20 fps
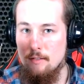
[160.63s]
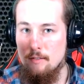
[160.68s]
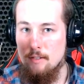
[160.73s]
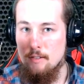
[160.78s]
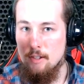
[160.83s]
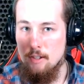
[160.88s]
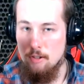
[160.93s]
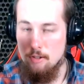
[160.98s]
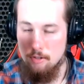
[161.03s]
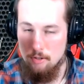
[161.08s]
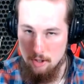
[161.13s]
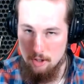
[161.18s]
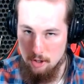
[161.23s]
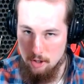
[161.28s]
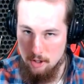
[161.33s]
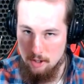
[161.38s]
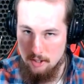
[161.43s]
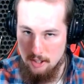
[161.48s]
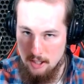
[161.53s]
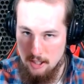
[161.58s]
to to
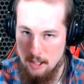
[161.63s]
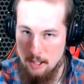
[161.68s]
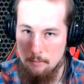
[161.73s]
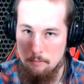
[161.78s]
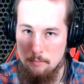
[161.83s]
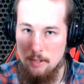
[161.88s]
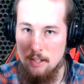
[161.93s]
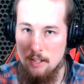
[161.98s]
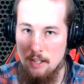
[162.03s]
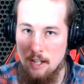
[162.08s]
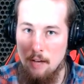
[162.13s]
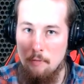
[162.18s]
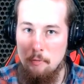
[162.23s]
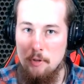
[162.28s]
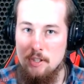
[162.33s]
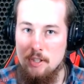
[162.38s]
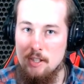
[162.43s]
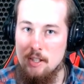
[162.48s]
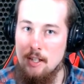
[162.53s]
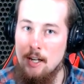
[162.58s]
just keep the
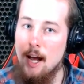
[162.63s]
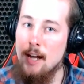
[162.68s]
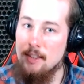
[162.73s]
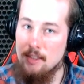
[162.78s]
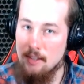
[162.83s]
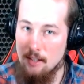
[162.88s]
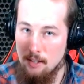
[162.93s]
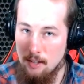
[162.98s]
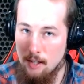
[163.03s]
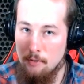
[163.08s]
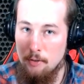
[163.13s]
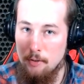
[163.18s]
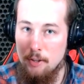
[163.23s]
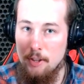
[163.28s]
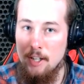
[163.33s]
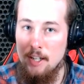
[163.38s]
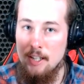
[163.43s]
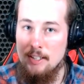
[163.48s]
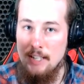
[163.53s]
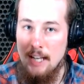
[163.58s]
deficit at the level
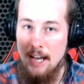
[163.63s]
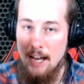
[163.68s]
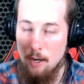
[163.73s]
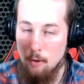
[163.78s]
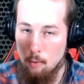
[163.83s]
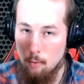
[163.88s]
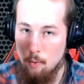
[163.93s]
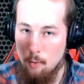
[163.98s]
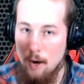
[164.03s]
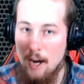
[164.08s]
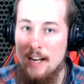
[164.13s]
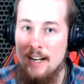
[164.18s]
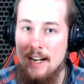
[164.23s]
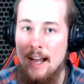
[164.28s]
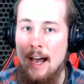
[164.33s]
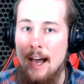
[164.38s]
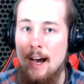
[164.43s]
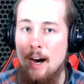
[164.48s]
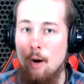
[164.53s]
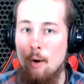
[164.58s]
that it's at right
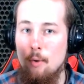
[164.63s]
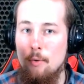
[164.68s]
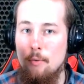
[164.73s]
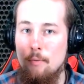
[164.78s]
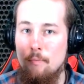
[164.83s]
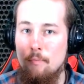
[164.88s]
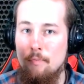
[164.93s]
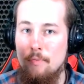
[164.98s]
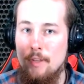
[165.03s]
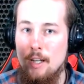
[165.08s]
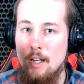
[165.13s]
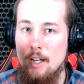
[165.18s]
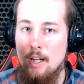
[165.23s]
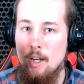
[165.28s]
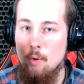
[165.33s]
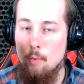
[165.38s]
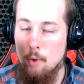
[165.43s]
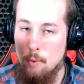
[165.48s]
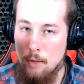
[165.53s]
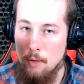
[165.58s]
now,
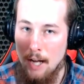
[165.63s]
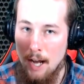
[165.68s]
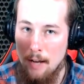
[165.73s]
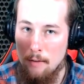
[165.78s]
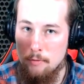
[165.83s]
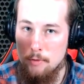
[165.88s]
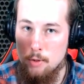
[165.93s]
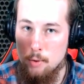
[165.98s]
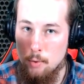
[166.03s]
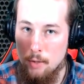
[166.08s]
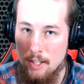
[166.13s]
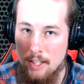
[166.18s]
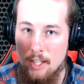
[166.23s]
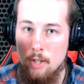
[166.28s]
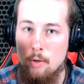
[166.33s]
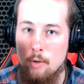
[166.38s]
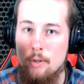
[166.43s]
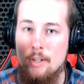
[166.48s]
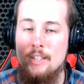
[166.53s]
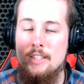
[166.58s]
we would have to
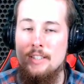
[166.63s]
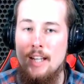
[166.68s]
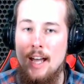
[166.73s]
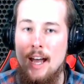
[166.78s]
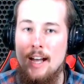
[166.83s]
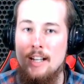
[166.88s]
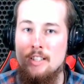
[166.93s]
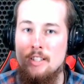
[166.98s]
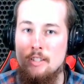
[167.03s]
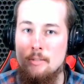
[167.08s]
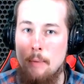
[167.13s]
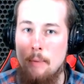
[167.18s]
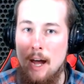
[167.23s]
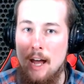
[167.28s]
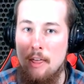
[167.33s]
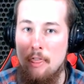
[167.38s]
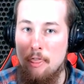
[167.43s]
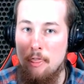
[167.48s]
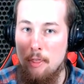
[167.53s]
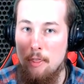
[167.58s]
increase taxes
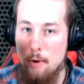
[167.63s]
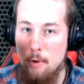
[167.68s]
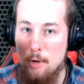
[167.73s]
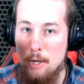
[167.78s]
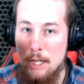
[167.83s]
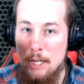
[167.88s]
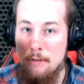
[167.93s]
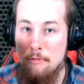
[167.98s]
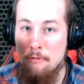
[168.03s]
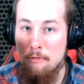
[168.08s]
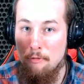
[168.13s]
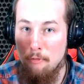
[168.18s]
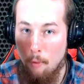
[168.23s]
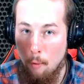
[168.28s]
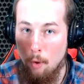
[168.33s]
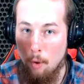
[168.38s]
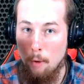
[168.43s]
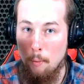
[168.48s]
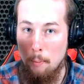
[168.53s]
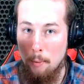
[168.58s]
by
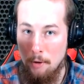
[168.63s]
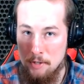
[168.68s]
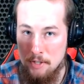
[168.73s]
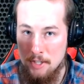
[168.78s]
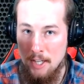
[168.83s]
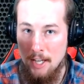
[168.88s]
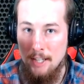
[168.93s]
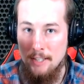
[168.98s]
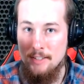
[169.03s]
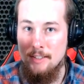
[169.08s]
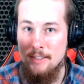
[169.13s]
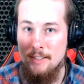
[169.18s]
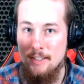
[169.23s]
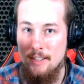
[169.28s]
34%.